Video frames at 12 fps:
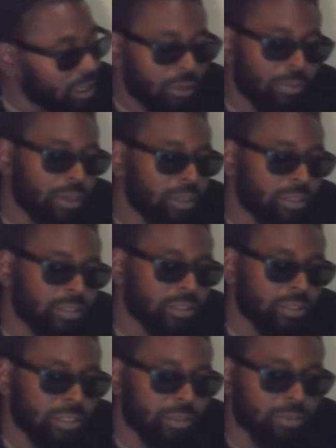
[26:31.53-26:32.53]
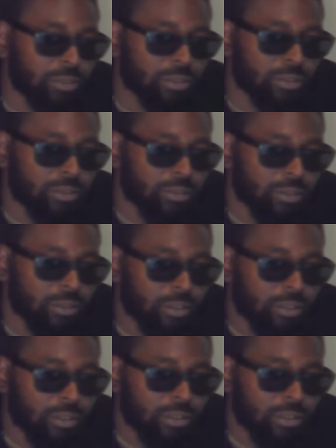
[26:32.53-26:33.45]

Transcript: I was about to say the same shit. Okay.